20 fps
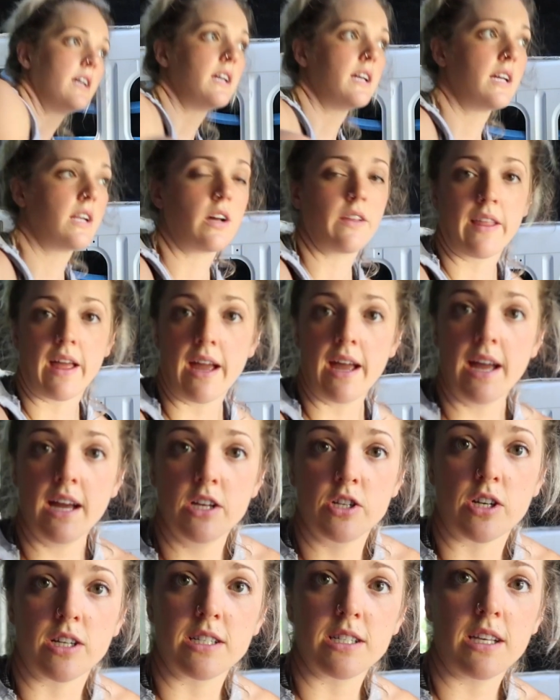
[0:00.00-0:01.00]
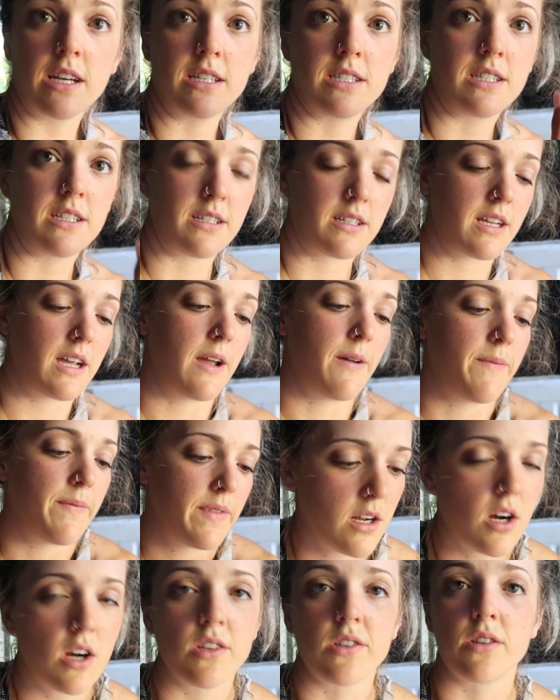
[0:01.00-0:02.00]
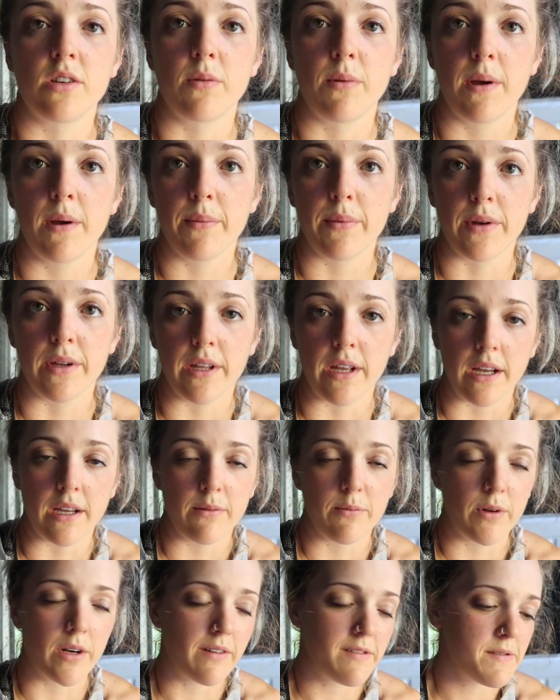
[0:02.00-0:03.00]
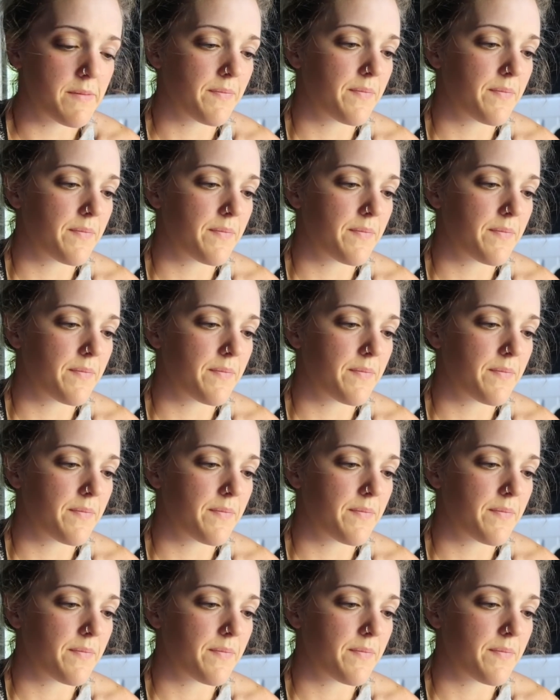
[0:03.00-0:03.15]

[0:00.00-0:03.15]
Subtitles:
and on that edge I sliced it. Okay, hurts a little bit, but like whatever.